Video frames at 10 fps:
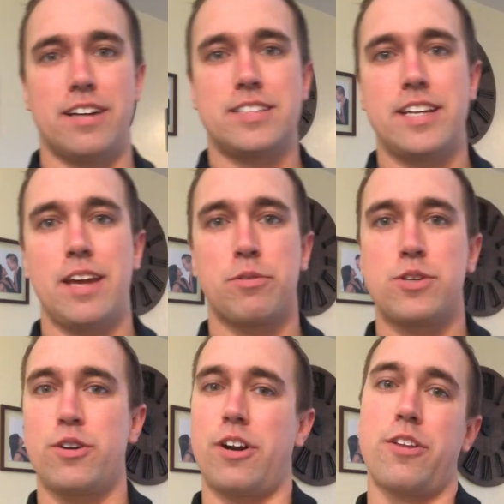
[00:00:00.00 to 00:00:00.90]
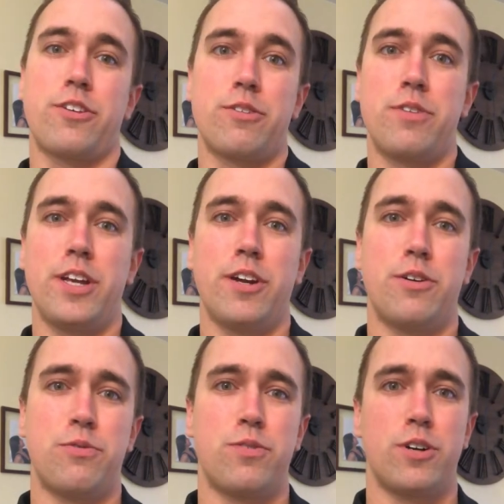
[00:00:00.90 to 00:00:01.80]
Today we're doing our third
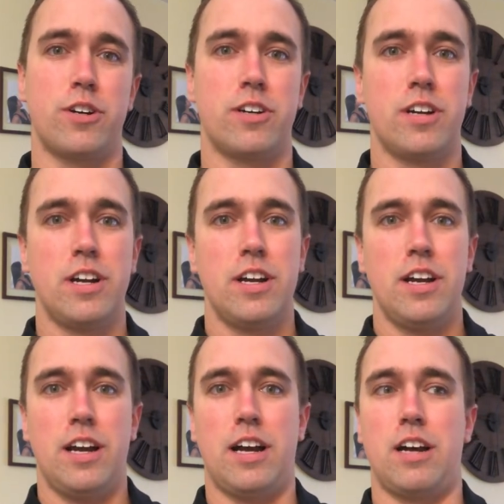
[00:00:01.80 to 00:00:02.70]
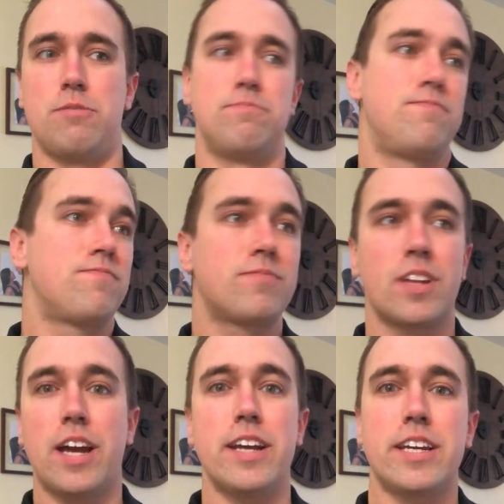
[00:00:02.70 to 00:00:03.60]
video for
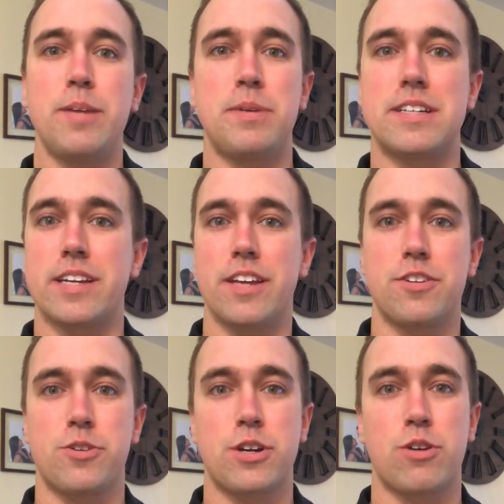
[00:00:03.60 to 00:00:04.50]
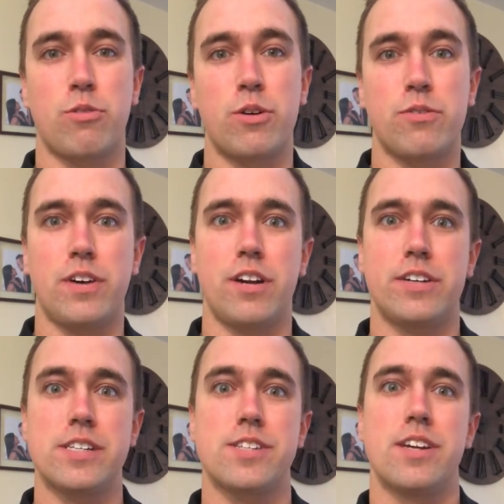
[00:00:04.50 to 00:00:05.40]
kind of keeping it together during
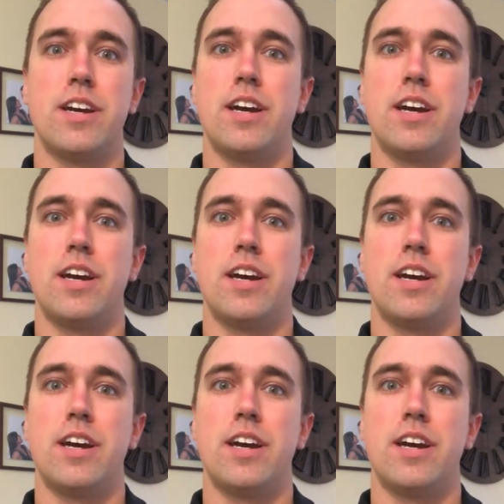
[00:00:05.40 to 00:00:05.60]
coronavirus.